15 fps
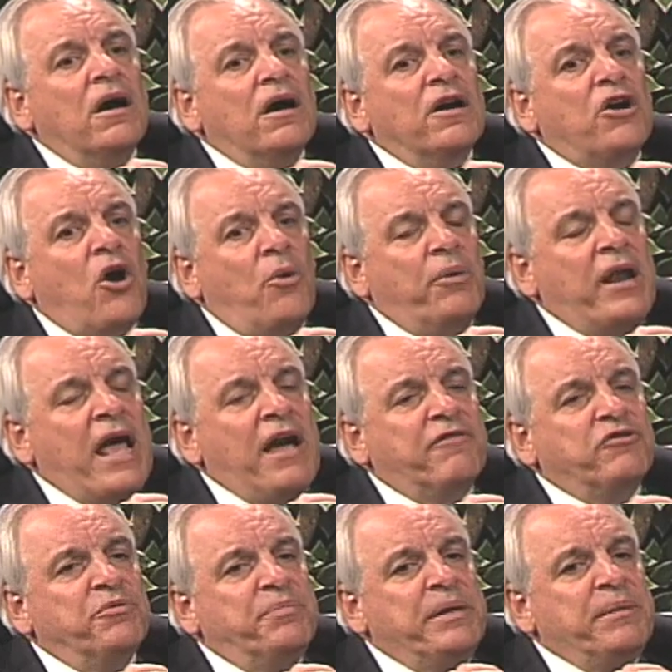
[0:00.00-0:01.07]
going
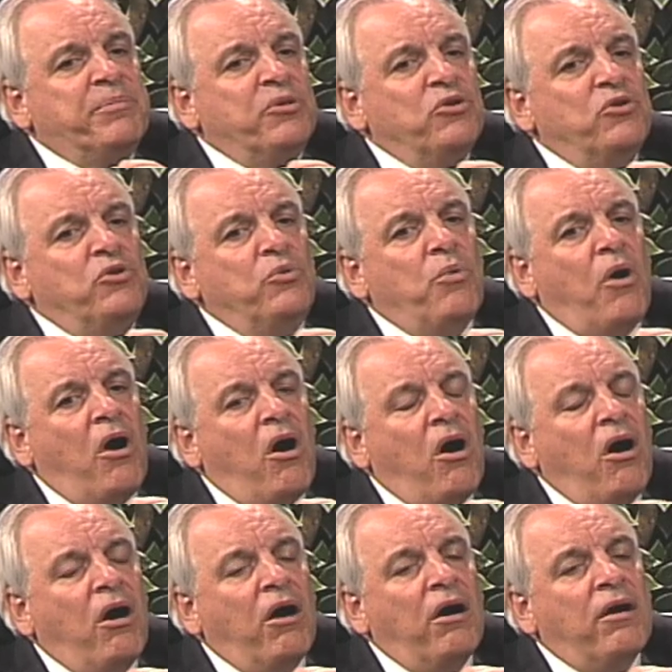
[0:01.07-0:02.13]
after people who
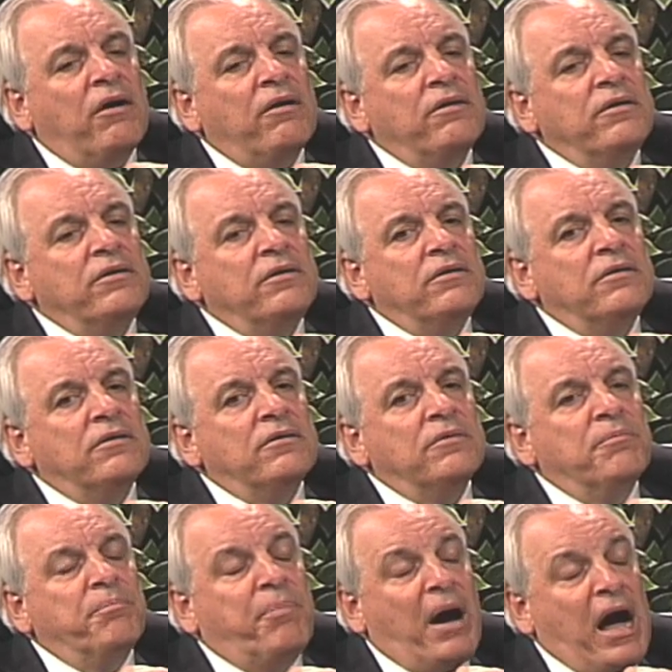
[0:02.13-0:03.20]
are
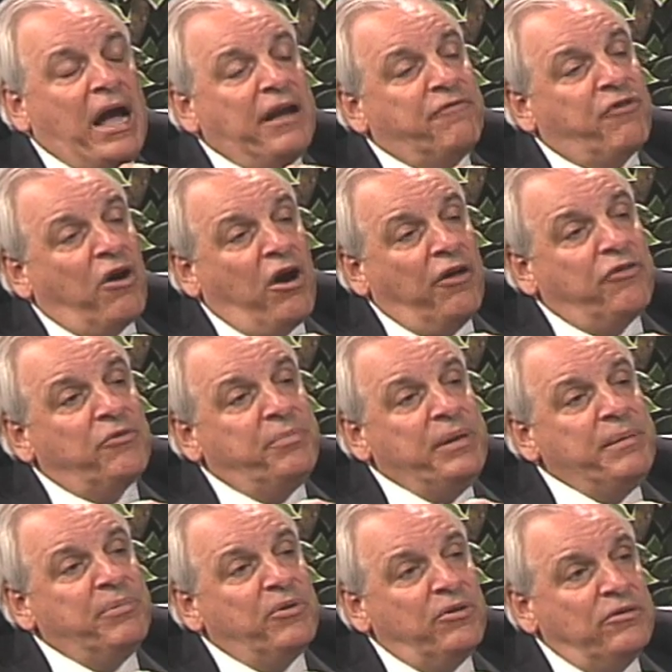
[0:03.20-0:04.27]
buying for other
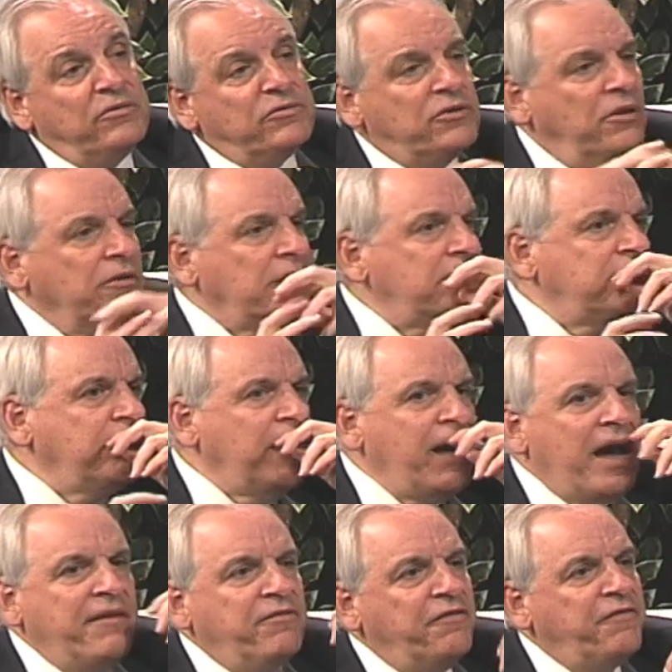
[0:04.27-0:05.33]
people. So let's say I
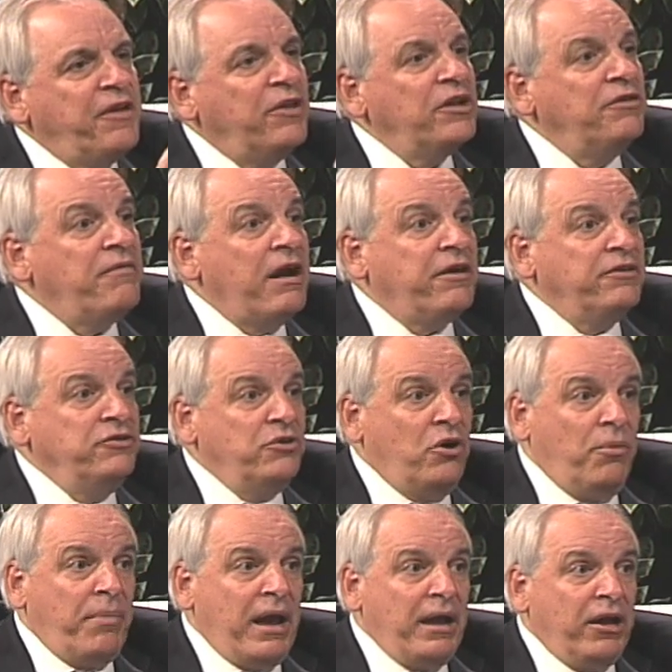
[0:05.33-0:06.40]
have a felony record, you go
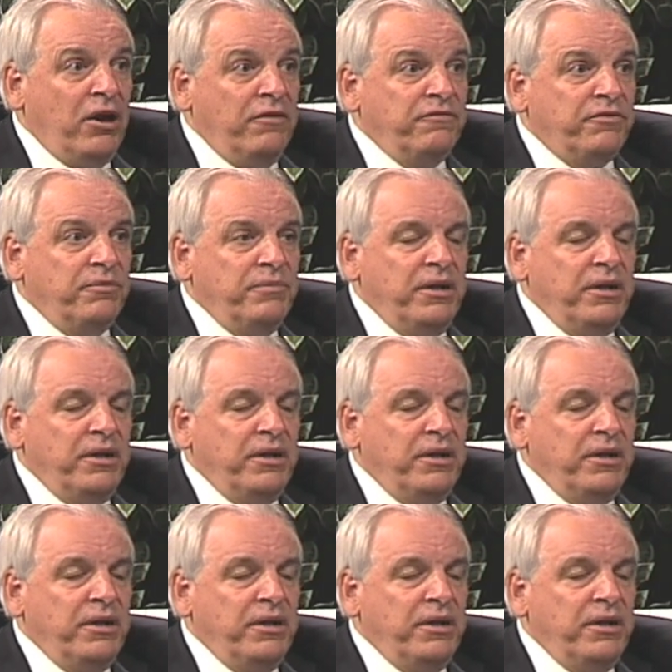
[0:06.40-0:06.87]
buy a gun for me.